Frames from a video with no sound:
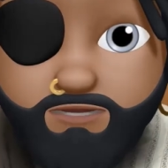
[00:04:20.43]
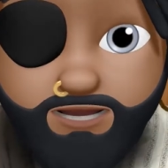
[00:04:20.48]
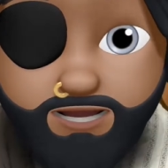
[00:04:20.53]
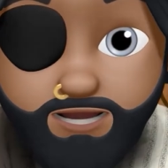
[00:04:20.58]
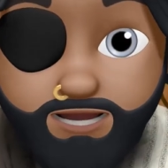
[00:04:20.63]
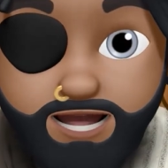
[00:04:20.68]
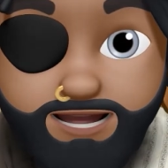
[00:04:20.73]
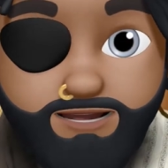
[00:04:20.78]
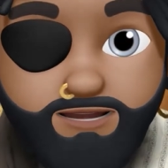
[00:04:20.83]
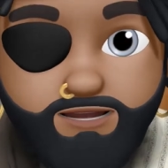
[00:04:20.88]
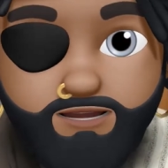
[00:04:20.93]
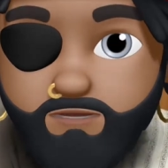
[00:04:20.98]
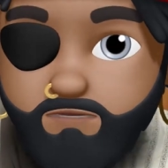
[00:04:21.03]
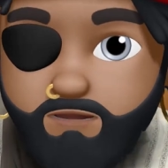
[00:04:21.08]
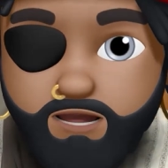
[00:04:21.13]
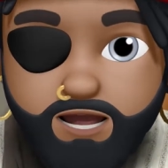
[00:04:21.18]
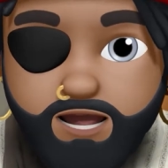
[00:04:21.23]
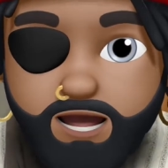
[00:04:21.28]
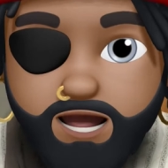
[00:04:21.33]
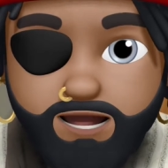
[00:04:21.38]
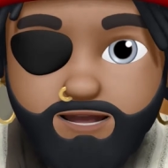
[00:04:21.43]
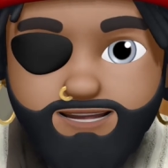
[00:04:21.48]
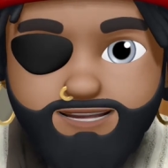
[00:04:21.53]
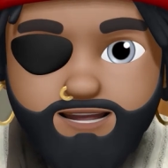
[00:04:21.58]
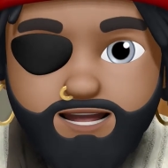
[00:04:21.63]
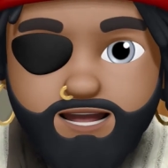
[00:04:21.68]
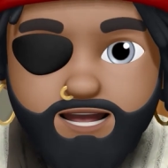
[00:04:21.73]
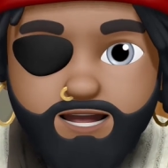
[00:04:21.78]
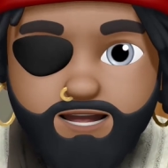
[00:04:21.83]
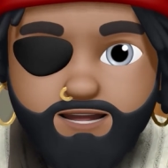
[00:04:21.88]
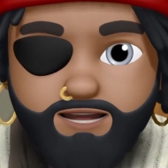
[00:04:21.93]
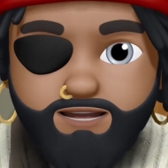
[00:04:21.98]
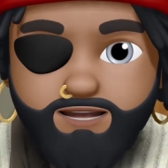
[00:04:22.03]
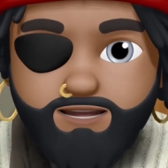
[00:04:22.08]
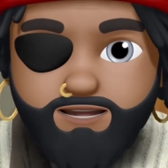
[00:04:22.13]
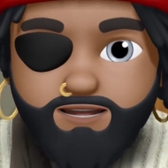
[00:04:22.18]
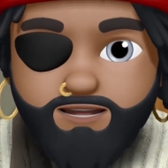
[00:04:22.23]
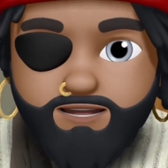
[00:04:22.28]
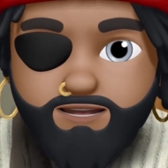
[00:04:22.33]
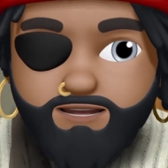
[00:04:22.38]
That's a bad idea.
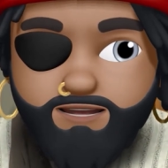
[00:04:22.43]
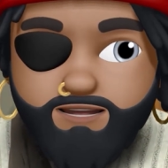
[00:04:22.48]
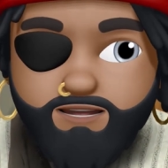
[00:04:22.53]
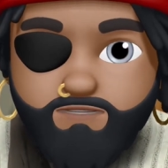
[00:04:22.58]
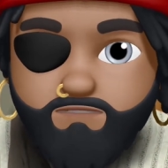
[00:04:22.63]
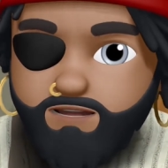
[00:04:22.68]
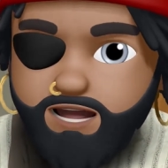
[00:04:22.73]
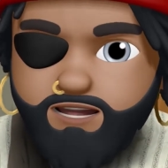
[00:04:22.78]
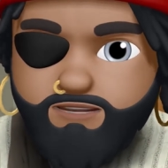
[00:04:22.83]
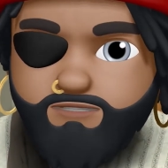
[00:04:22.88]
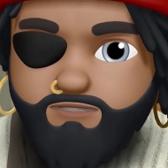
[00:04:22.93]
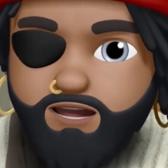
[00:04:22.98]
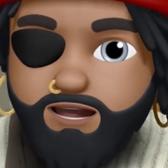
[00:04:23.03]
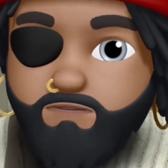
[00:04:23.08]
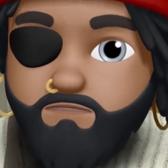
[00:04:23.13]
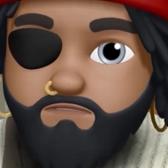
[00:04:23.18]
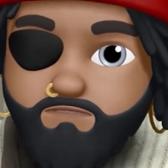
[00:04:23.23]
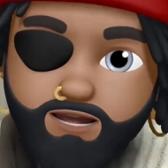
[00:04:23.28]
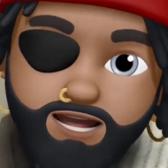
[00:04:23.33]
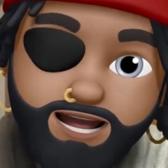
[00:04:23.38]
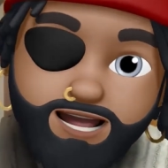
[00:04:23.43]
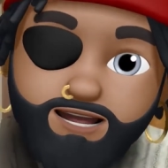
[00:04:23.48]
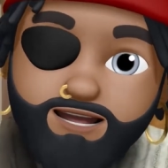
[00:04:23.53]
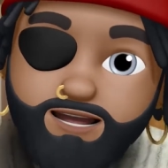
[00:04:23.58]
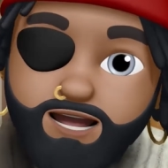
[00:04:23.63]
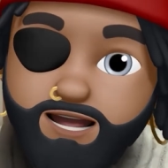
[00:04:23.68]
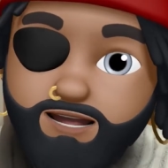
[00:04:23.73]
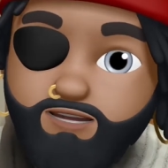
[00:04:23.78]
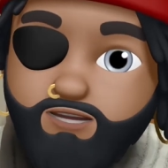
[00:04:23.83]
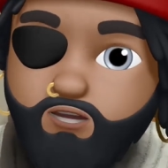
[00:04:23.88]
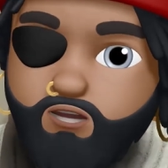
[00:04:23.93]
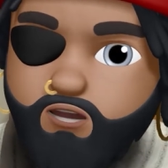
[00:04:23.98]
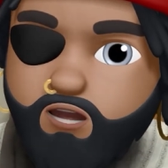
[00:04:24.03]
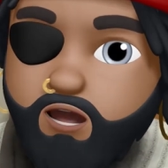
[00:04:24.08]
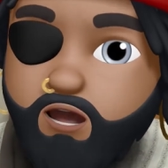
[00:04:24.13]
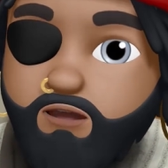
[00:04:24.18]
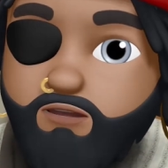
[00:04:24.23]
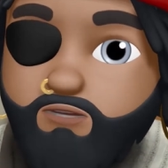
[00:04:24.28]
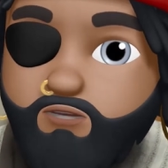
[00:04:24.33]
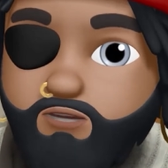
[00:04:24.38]
My friend Pegleg
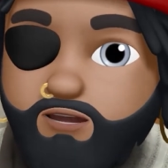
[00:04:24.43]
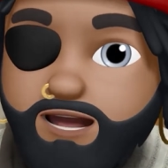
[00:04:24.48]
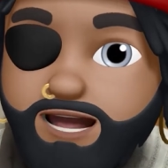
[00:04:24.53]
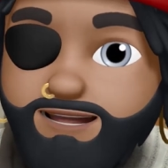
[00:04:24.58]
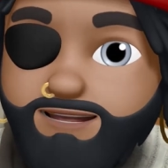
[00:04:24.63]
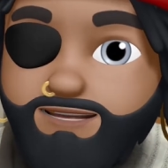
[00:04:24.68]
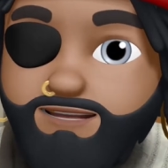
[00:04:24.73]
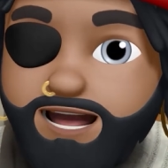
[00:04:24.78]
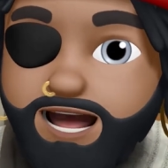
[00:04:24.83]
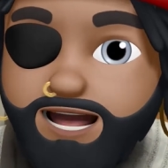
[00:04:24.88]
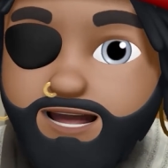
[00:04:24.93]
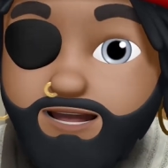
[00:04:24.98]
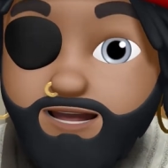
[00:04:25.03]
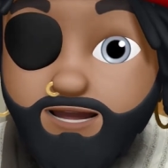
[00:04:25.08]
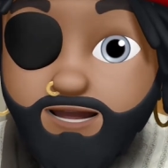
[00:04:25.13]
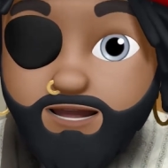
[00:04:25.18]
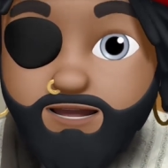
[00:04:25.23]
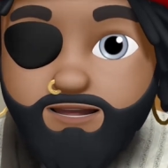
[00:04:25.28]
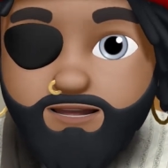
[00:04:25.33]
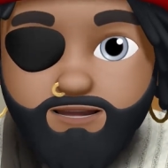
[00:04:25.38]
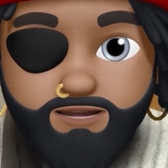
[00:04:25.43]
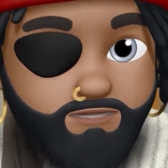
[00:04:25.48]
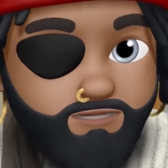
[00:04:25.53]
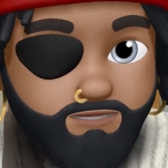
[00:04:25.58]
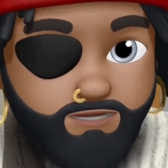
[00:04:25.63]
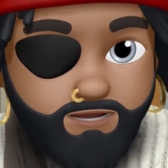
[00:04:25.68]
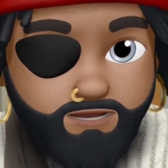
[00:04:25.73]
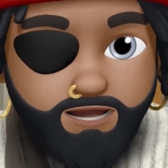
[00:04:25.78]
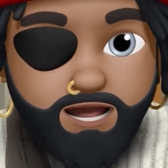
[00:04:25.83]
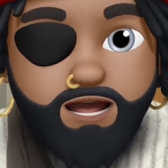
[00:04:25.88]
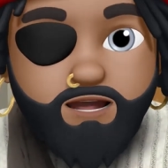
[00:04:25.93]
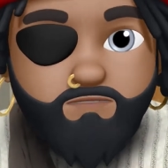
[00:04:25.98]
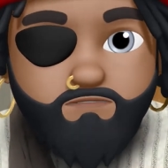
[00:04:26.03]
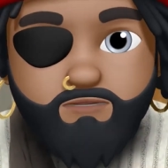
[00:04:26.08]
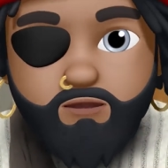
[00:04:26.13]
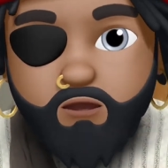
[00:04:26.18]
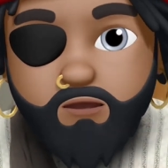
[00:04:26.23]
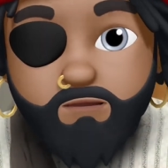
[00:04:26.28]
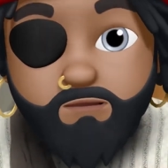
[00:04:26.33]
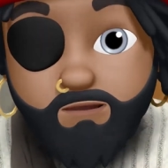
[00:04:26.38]
Joe tried that and he got
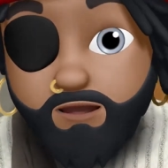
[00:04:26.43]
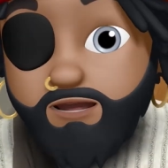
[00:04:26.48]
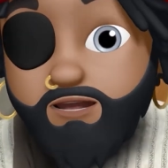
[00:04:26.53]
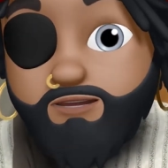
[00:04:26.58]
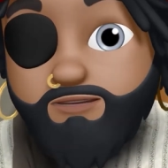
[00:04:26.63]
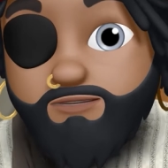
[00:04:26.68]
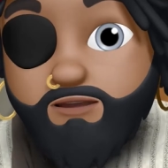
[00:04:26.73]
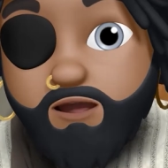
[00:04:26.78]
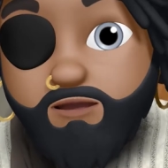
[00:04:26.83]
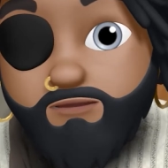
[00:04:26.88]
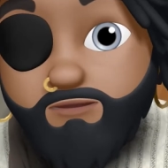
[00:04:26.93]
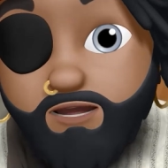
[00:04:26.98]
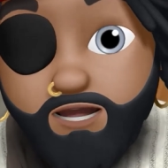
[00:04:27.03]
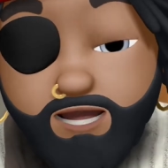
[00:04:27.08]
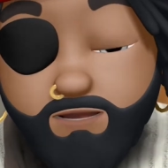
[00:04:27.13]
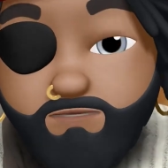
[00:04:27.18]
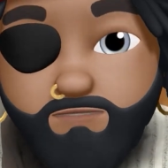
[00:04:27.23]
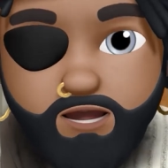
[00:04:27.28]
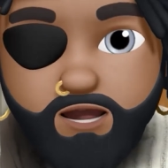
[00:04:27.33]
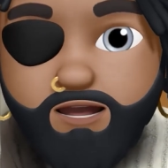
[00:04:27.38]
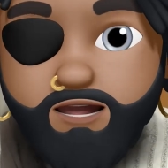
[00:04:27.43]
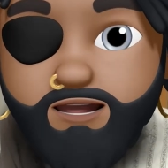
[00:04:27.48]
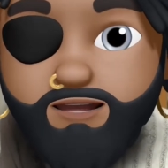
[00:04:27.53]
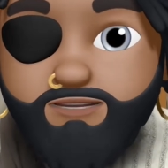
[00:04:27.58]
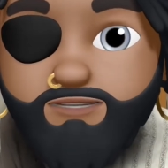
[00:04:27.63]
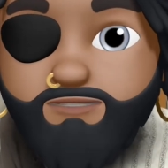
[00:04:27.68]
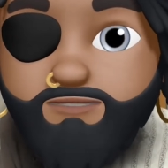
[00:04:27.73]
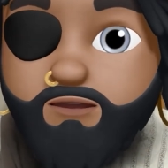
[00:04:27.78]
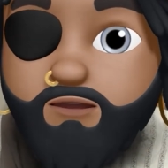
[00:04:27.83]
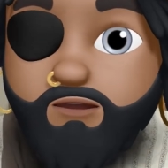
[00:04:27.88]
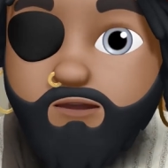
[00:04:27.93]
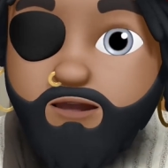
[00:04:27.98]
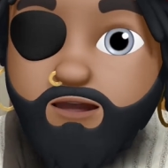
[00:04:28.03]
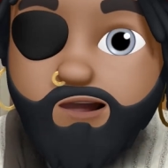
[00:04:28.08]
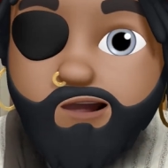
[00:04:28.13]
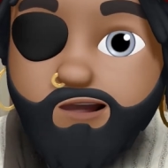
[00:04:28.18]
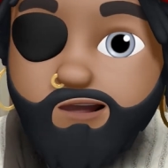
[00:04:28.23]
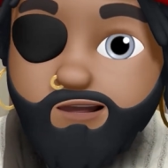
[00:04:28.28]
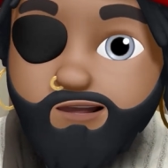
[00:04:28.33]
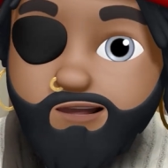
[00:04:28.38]
more beachfront than he bargained for.